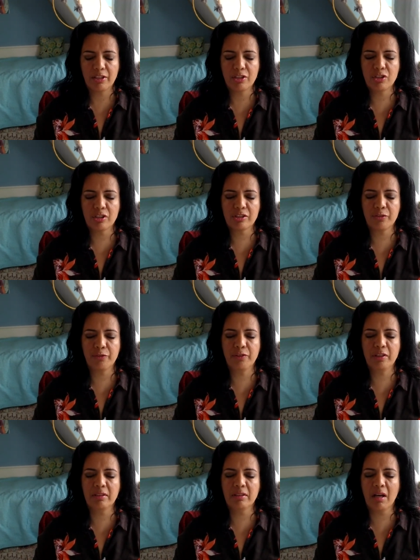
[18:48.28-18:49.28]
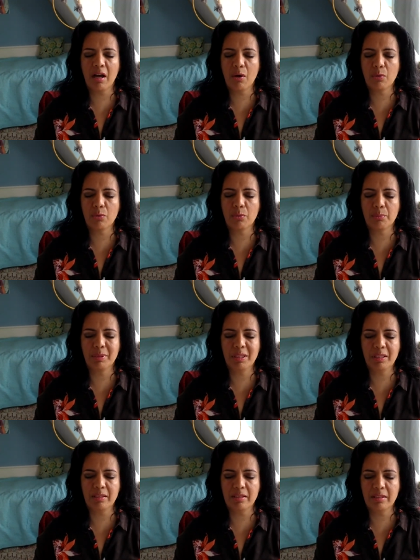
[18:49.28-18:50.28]
And just feel how
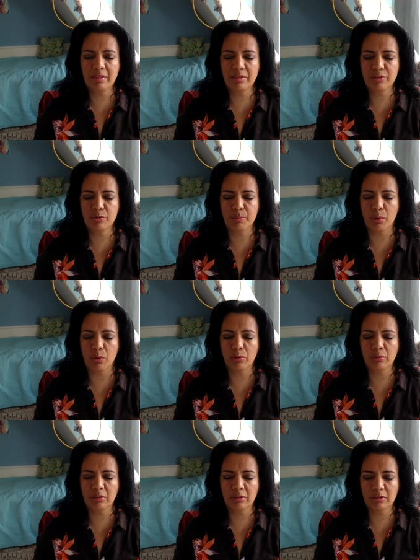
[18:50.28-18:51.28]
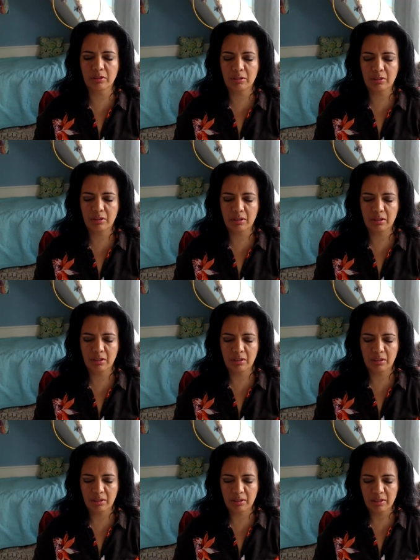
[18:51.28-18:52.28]
being in this ball
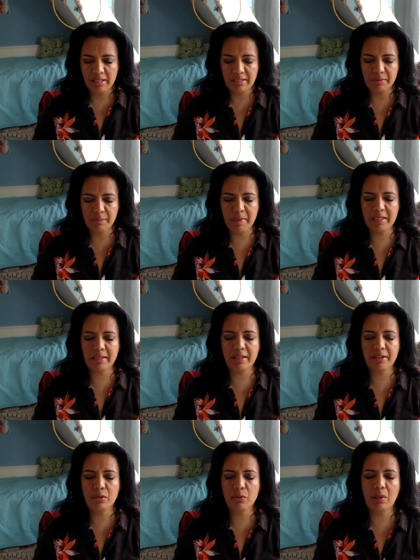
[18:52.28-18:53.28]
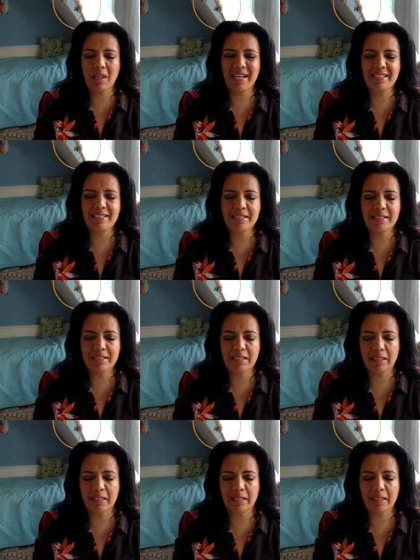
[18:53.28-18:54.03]
is making you light